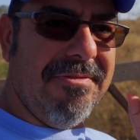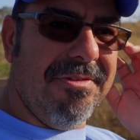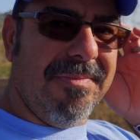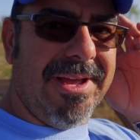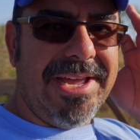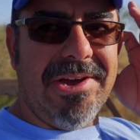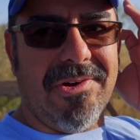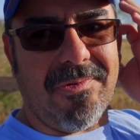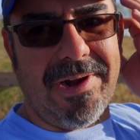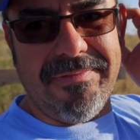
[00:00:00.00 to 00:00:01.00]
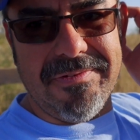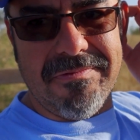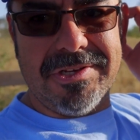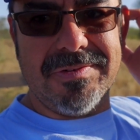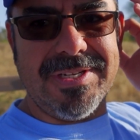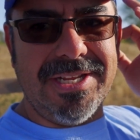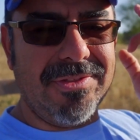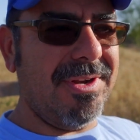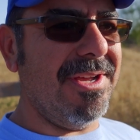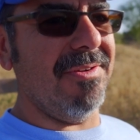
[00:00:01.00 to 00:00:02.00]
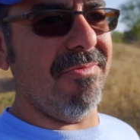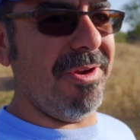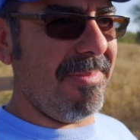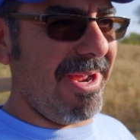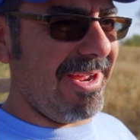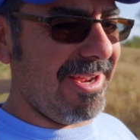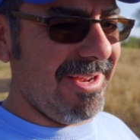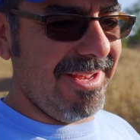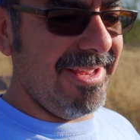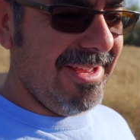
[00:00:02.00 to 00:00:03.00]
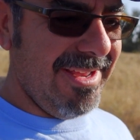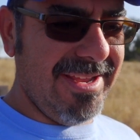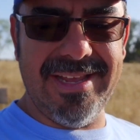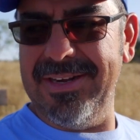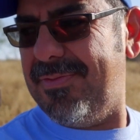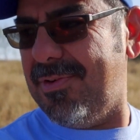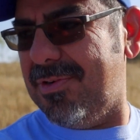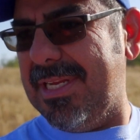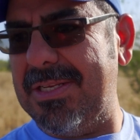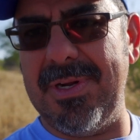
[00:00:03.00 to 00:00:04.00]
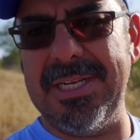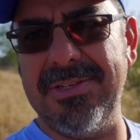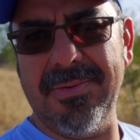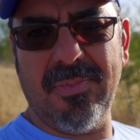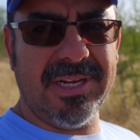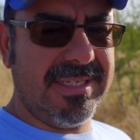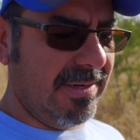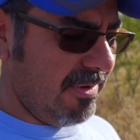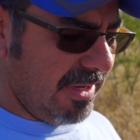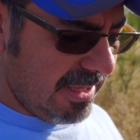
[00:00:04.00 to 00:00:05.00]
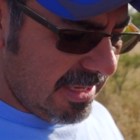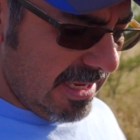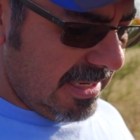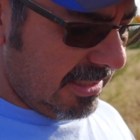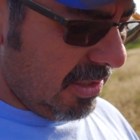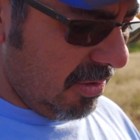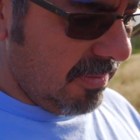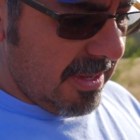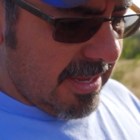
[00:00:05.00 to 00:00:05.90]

with my elk rifle, which was a 300 Win Mag. And of course, that's what I started practicing with. So